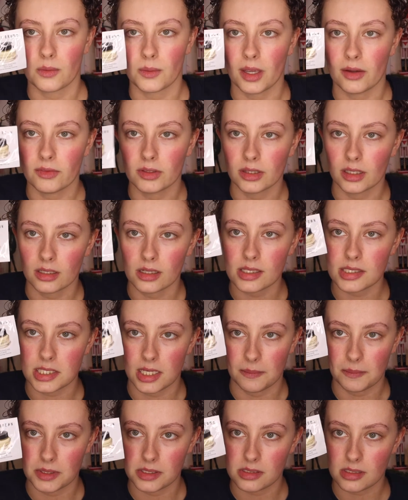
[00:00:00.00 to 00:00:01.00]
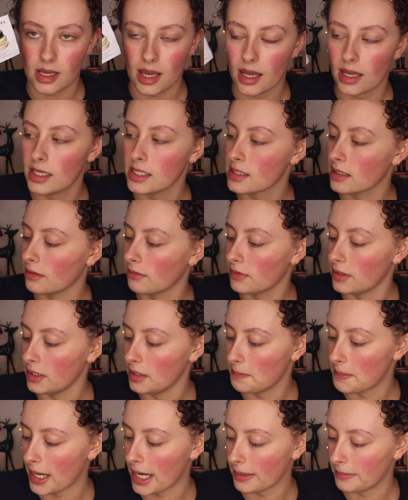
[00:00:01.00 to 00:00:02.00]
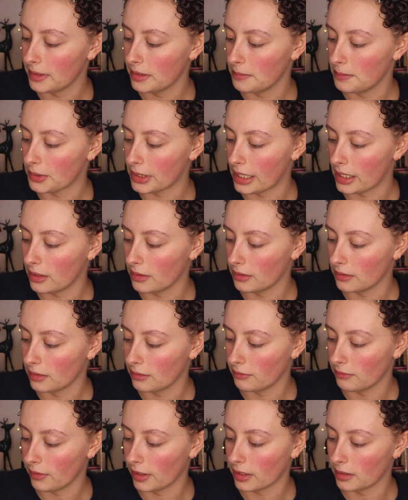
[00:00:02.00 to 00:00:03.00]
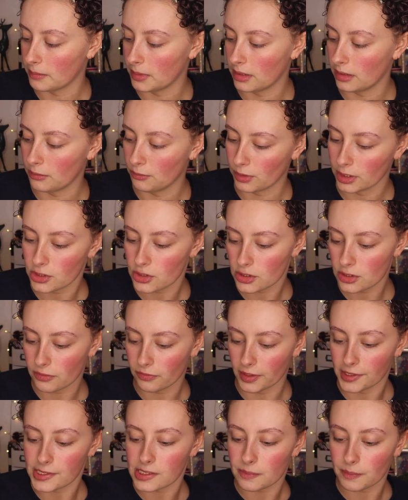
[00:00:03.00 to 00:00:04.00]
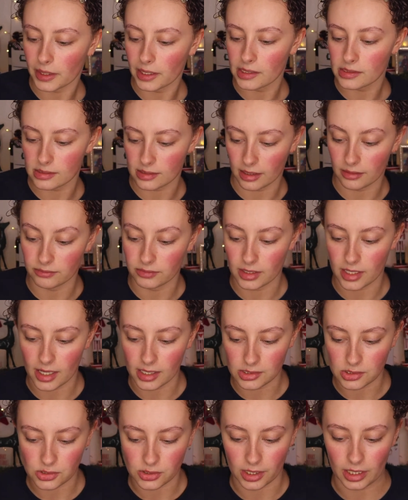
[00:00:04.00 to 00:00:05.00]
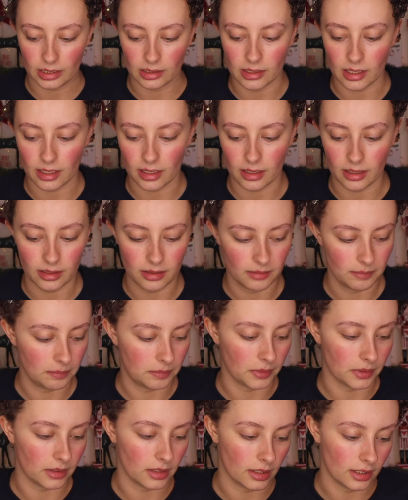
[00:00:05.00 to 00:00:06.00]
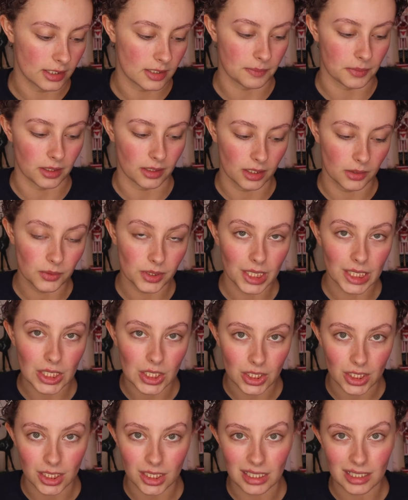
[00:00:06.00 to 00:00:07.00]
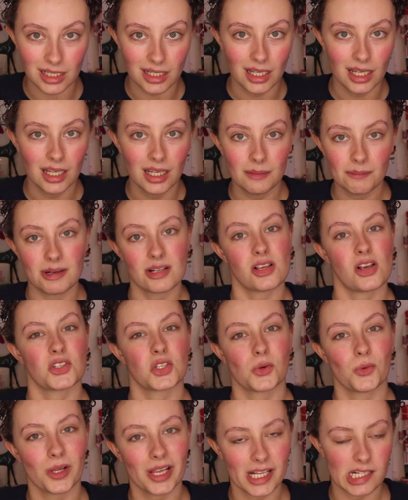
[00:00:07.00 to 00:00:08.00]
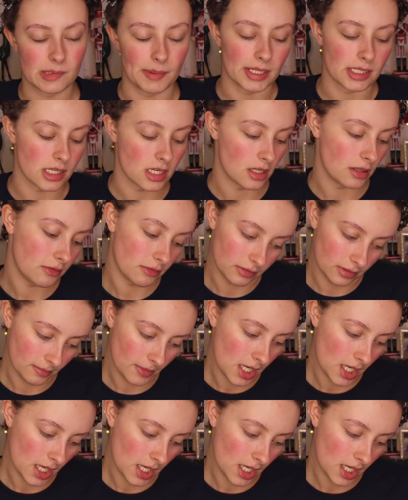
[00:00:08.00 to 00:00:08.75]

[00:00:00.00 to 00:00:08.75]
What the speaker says: We have a little sample size of the Bobbi Brown Vitamin Rich Face Base. I've not tried that, but it's probably really good, but it's also really expensive.